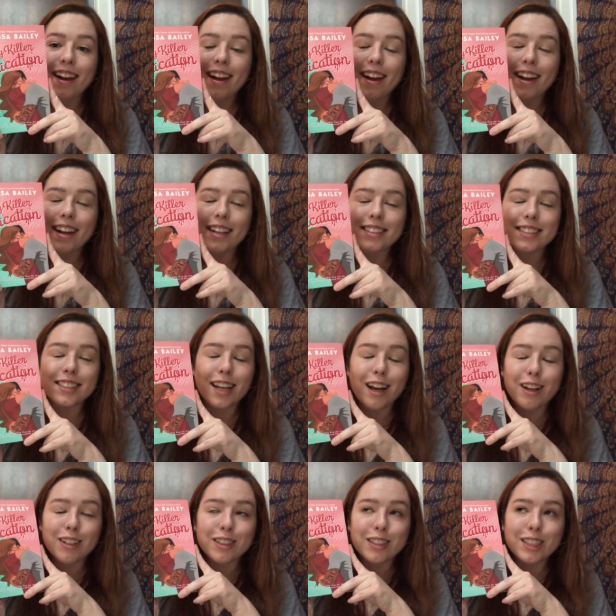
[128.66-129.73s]
It
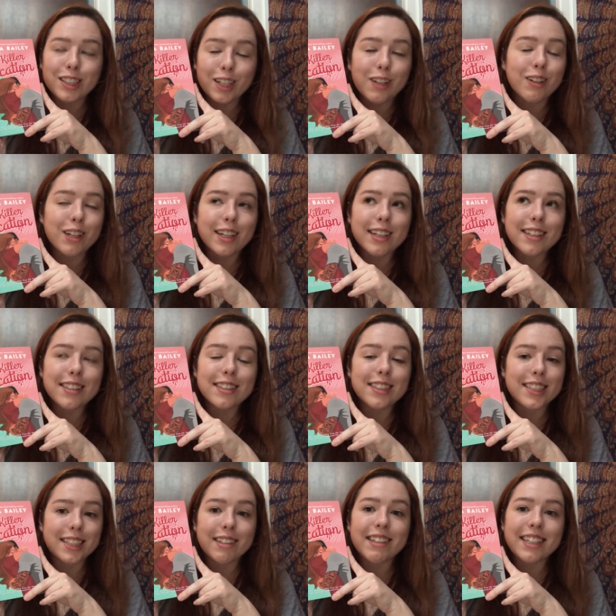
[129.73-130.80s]
sounds so good,
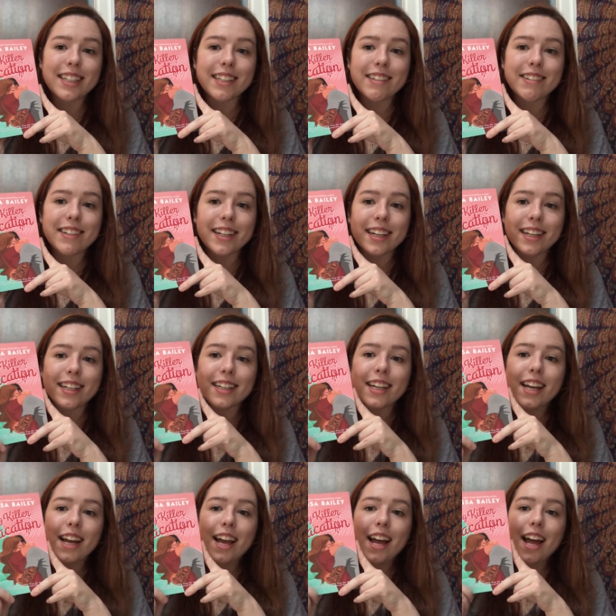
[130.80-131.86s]
so cute, and
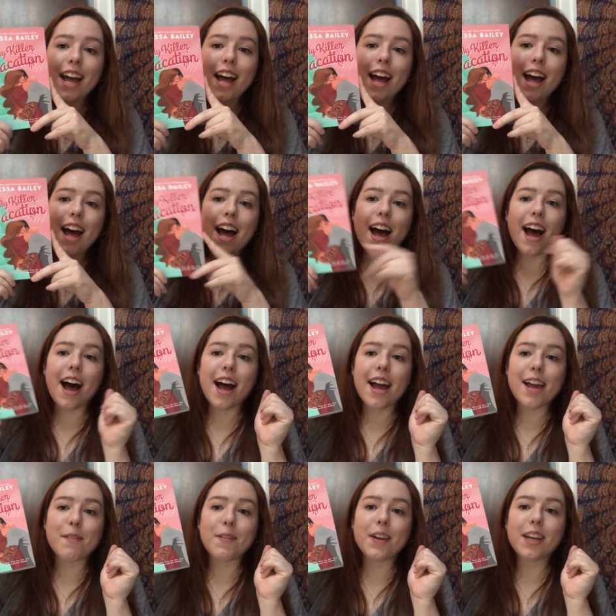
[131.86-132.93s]

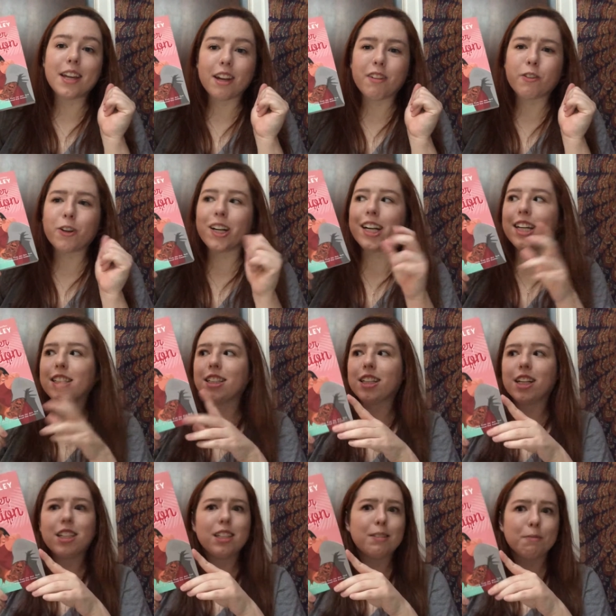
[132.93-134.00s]
I'm here for it. It's a
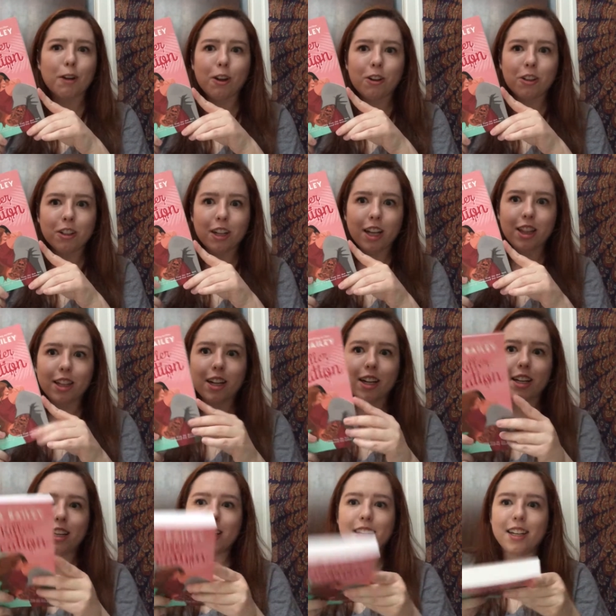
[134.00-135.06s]
lot smaller than I thought.